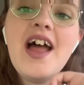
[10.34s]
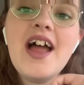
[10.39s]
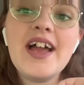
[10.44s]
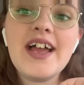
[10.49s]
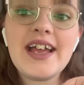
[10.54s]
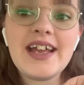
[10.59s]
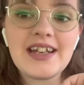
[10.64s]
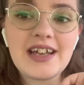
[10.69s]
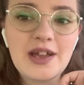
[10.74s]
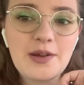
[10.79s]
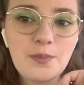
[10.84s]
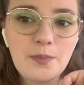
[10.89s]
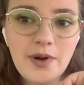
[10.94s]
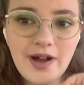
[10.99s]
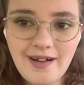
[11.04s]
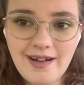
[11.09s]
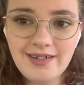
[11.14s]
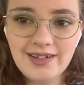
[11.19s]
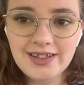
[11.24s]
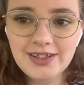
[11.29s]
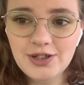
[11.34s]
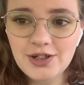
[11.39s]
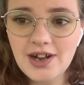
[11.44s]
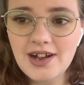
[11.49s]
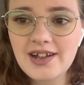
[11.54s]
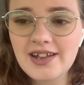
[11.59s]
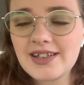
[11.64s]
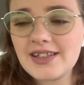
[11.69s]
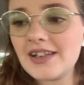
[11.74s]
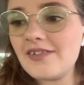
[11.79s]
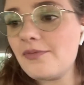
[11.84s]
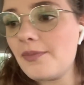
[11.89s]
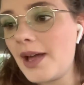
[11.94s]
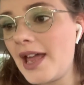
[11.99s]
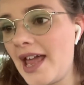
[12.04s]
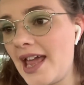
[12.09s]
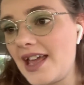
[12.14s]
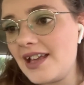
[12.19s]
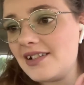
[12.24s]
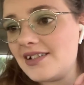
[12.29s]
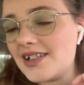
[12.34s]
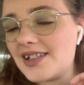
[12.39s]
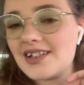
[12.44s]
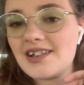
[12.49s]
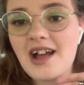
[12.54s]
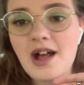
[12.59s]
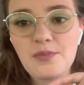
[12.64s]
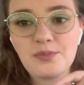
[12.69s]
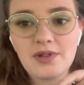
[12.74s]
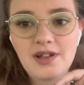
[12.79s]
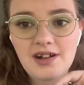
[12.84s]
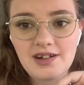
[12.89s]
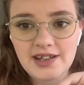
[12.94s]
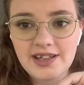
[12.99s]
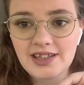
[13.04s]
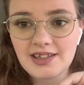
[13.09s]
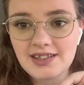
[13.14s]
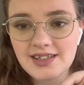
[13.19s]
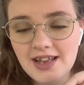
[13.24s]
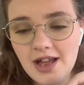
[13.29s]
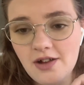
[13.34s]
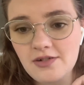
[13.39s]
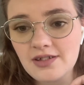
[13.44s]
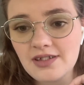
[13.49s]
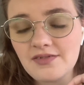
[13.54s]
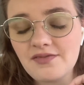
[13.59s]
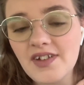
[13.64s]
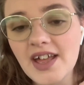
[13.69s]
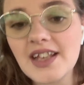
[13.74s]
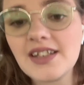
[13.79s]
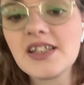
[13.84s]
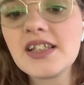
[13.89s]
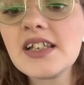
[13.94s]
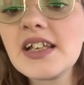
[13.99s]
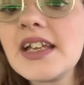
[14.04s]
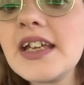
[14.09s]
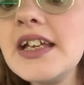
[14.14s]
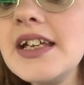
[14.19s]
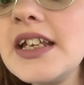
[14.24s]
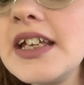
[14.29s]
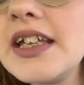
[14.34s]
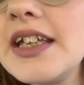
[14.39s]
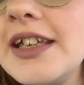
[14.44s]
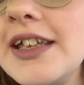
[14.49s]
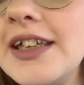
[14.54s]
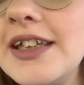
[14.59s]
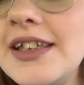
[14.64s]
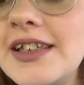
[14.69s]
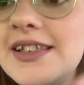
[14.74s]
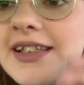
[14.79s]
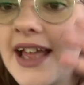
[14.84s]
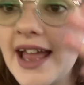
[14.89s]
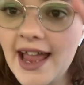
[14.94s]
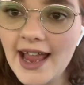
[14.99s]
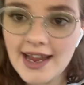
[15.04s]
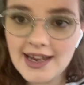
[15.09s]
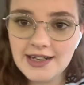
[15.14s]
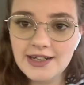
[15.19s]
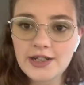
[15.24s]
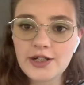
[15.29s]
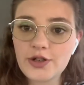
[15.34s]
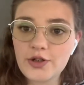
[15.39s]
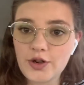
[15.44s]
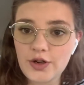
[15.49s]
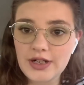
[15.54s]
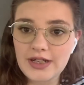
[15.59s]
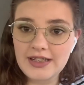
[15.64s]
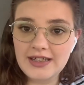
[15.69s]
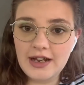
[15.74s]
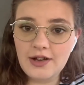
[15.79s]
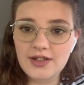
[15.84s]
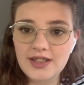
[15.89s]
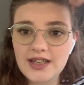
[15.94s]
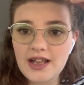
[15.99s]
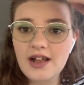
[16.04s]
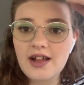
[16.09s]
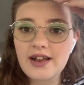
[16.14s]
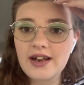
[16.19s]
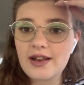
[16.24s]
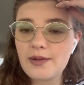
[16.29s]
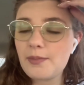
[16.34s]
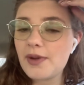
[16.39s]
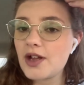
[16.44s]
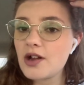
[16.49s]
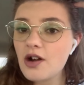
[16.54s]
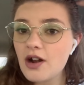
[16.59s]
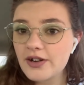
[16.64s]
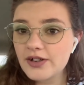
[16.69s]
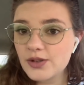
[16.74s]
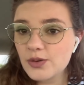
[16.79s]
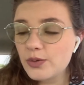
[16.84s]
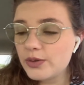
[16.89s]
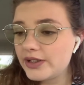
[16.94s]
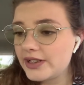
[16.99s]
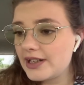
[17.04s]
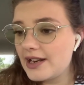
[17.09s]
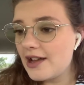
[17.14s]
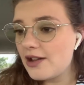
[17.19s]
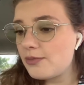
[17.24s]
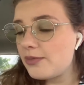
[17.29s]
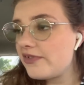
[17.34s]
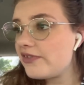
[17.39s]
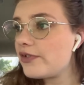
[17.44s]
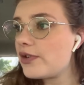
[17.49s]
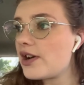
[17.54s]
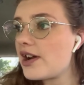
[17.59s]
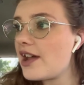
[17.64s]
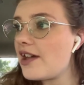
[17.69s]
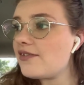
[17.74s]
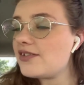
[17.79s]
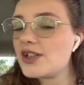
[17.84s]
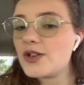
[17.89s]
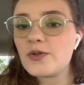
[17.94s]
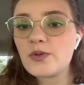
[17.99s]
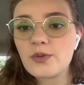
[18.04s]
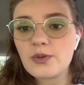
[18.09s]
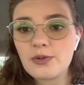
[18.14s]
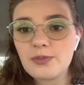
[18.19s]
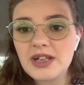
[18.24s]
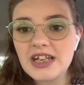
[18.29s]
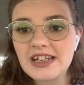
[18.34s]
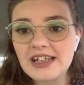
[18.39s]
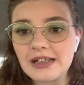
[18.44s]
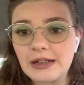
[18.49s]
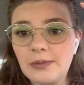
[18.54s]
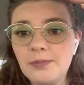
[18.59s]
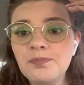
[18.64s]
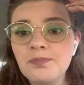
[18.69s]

and I apologize if my hand is not blocking the sound of the vents. It is 80 degrees outside, and my car is cooling down before I have to go to a meeting.